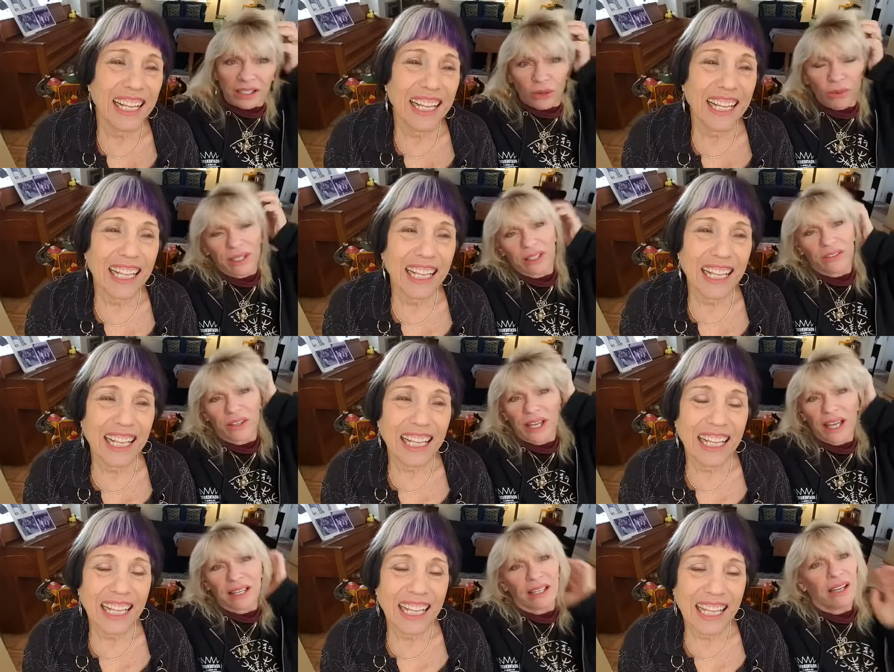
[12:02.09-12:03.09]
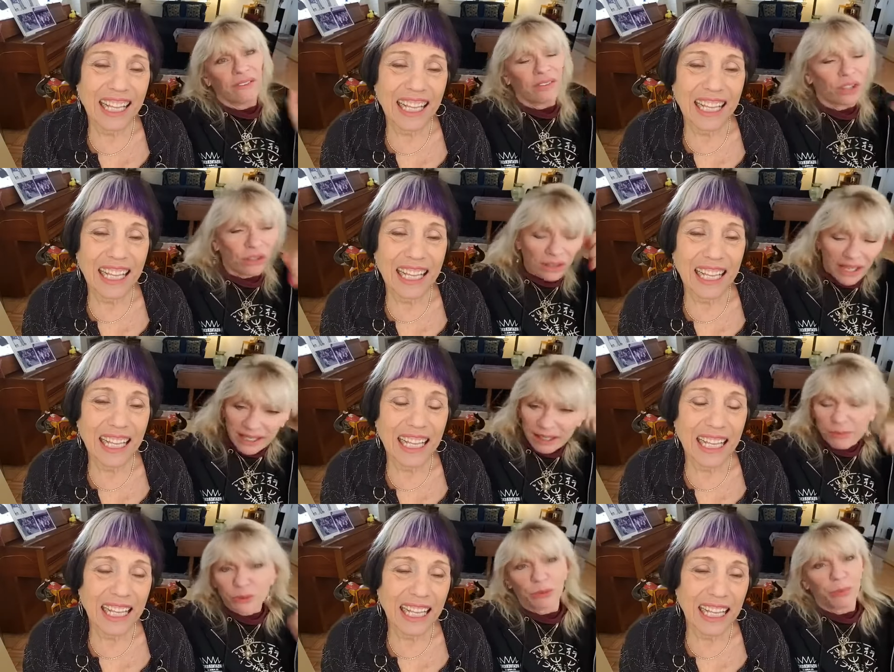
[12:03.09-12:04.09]
Speaker 1: to go in on the head. If you don't like them,
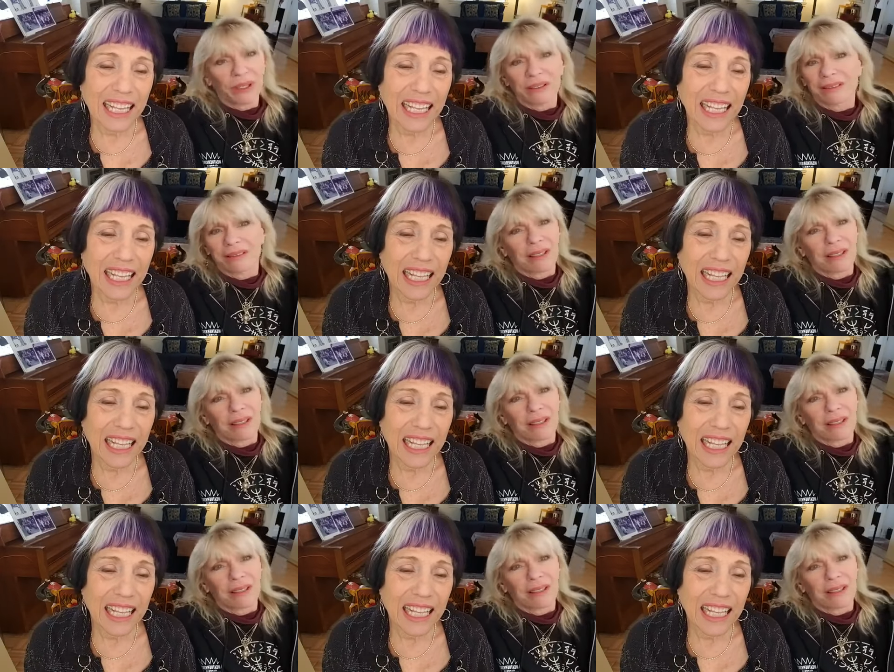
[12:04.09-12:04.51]
you spend